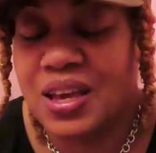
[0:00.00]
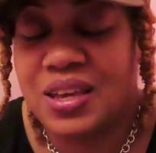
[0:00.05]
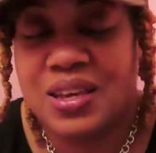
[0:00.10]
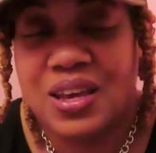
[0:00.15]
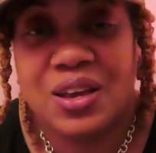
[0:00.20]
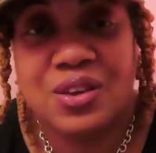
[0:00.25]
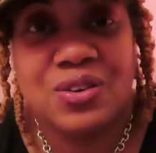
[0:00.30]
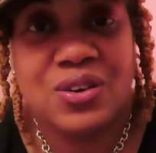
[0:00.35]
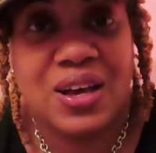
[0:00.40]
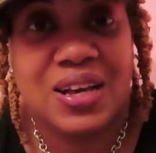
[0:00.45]

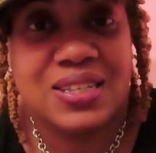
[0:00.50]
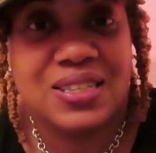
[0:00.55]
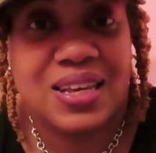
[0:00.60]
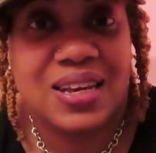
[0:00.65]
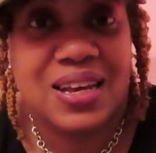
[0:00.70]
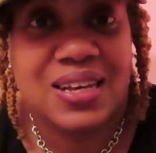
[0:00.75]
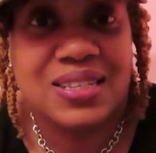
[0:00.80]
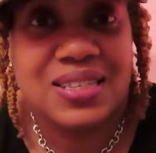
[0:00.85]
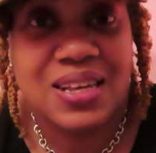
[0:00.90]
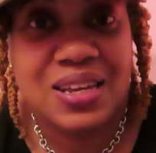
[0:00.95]
yeah, you guys,
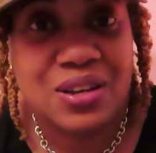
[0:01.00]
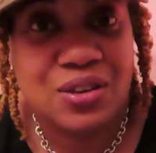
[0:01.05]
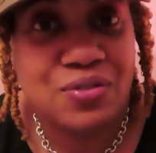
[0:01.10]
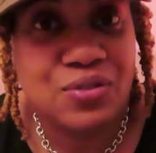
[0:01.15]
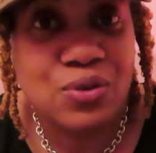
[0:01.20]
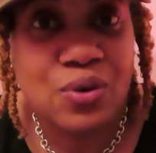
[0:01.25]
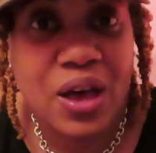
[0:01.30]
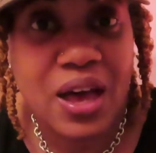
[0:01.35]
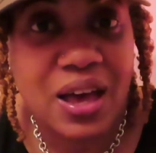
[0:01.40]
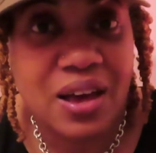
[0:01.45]
like I said, if
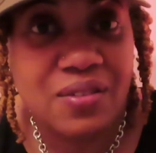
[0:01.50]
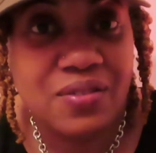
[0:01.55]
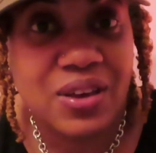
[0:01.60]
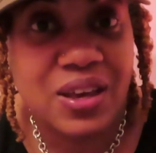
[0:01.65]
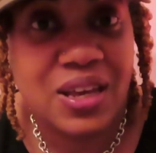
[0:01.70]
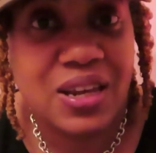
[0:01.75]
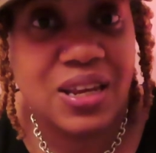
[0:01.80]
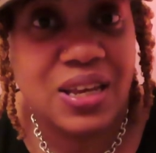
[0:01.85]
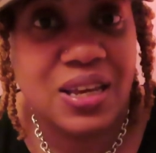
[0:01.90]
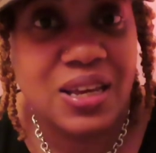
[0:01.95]
you have
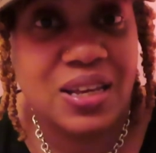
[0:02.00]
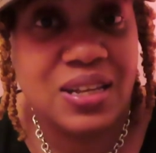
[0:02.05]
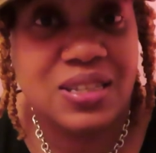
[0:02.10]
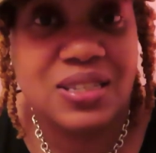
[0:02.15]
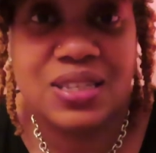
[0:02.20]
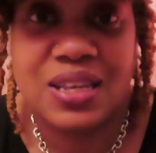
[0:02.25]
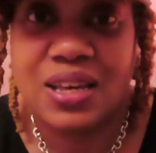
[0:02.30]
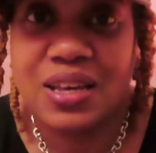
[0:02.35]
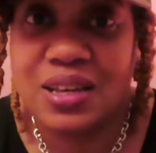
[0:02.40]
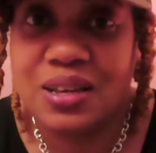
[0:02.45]
any
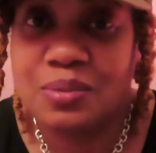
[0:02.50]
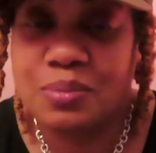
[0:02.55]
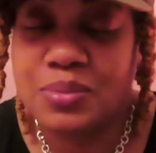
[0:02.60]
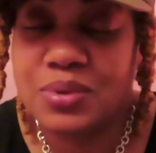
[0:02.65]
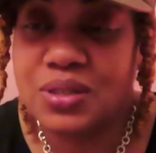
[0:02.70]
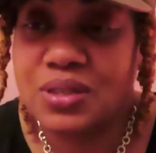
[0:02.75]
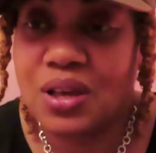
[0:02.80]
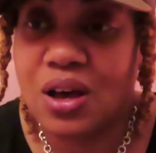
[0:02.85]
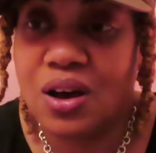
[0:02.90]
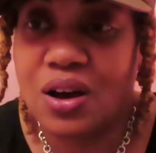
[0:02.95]

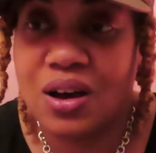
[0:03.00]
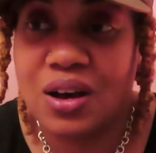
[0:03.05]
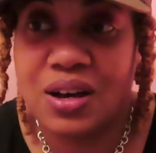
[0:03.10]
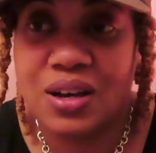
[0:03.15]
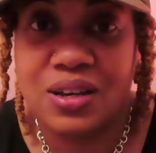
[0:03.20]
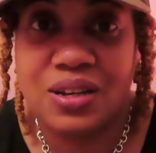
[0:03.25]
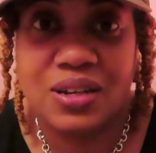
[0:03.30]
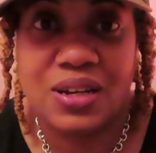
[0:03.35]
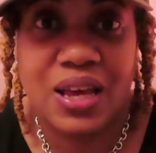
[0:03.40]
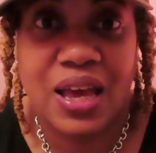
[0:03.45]
tips
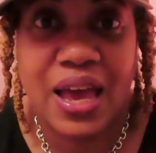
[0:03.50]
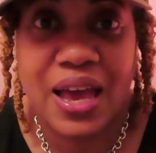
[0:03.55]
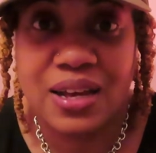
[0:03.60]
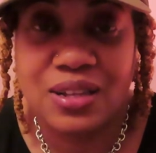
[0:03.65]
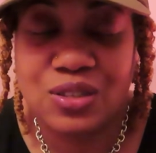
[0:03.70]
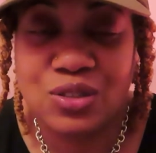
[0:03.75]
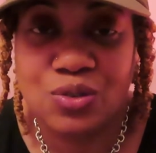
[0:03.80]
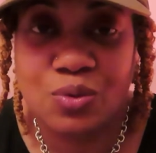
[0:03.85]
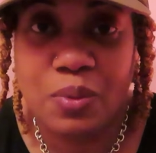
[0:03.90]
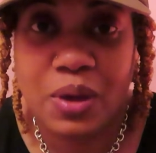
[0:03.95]
on
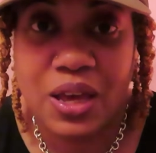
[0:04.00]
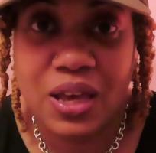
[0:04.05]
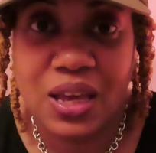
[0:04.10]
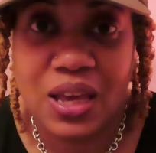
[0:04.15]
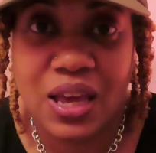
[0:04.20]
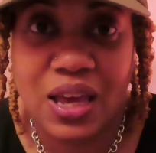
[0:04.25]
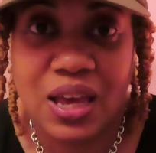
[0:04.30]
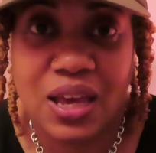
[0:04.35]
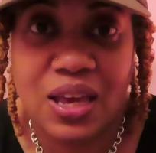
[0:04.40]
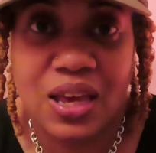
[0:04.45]
candle
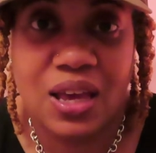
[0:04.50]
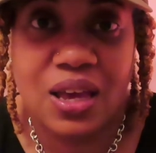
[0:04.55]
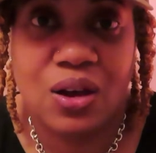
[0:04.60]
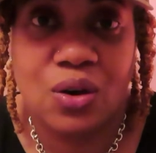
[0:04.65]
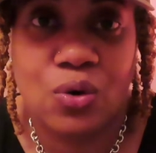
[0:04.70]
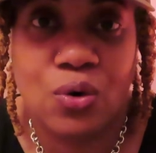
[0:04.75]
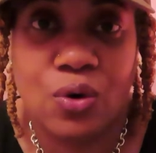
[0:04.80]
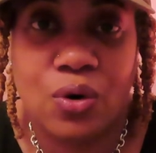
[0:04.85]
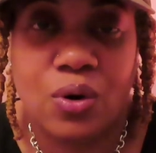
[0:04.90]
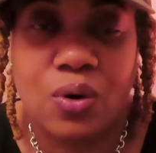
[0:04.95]
making,
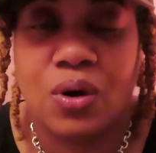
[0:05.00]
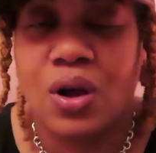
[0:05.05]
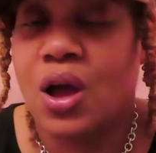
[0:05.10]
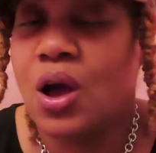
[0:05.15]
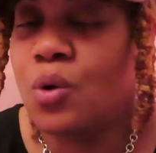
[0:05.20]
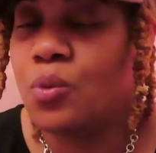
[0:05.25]
or,